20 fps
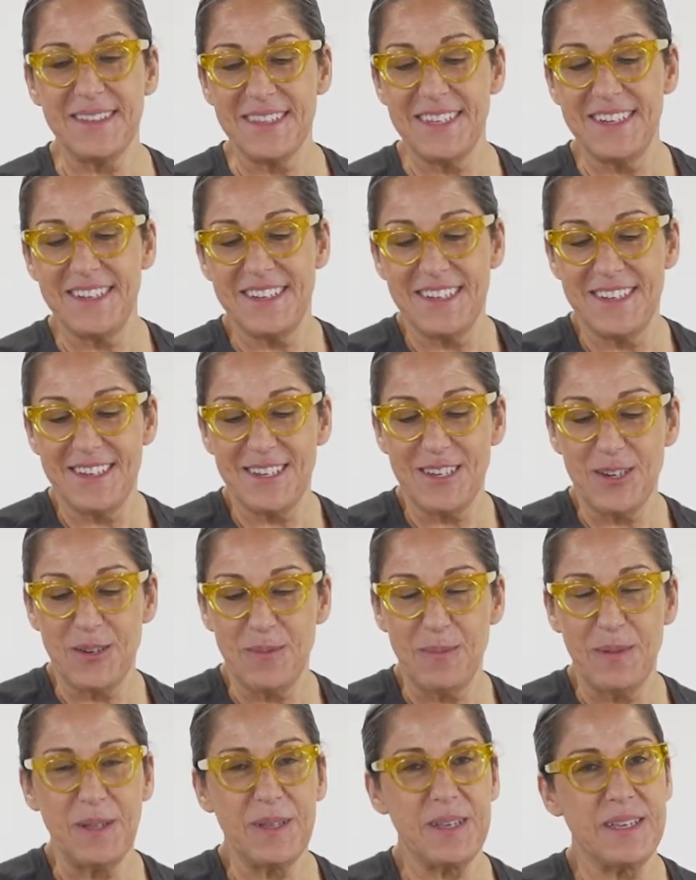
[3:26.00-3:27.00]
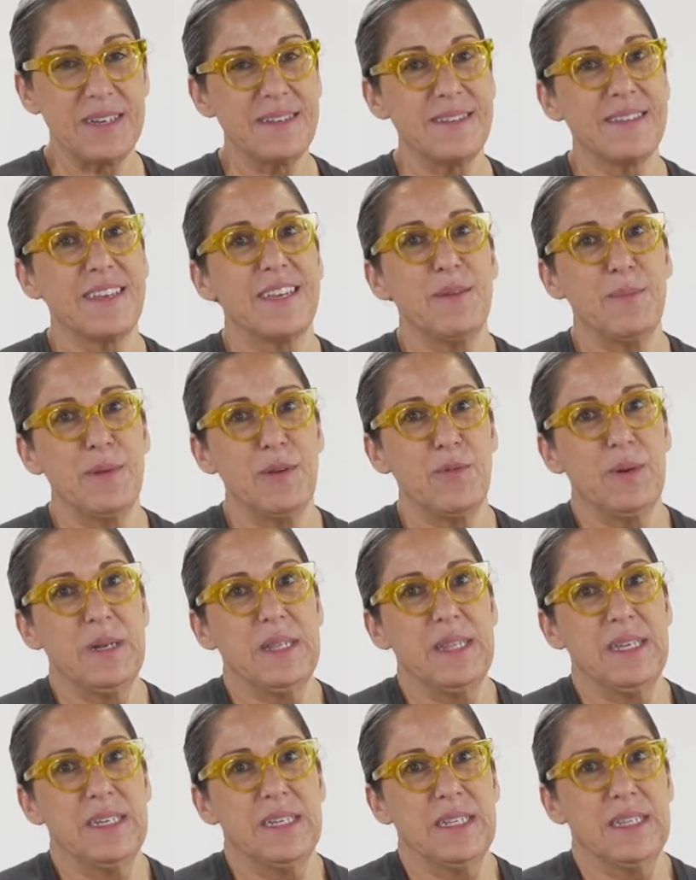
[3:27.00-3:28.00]
leach into your milk, and it's going to be
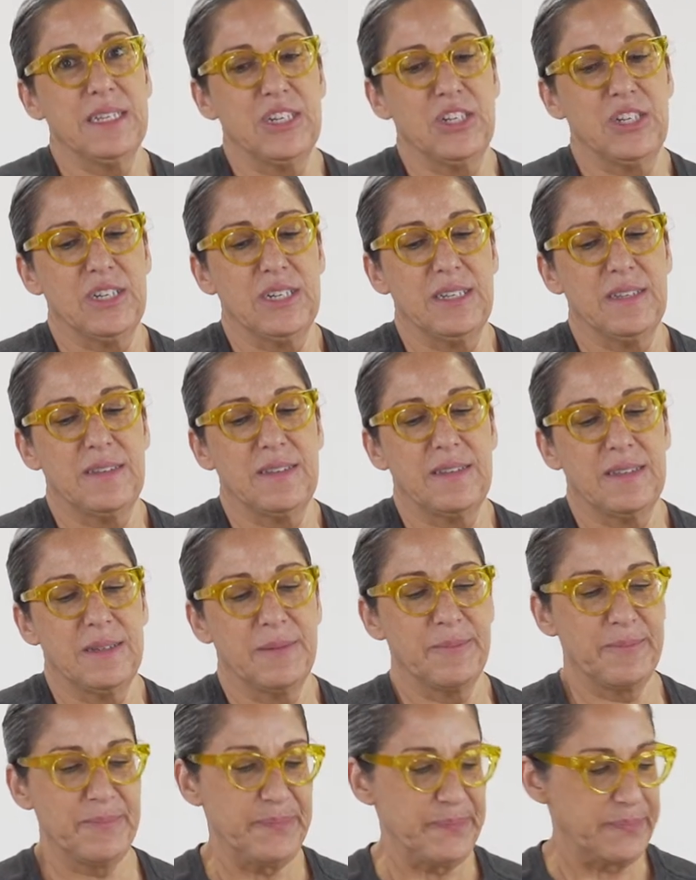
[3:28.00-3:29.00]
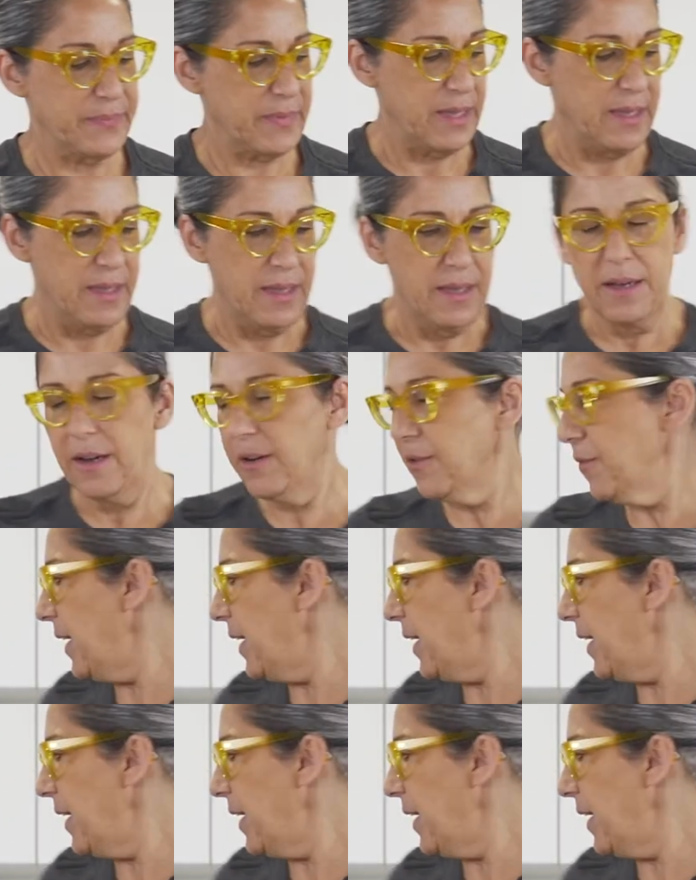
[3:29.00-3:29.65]
really delicious. All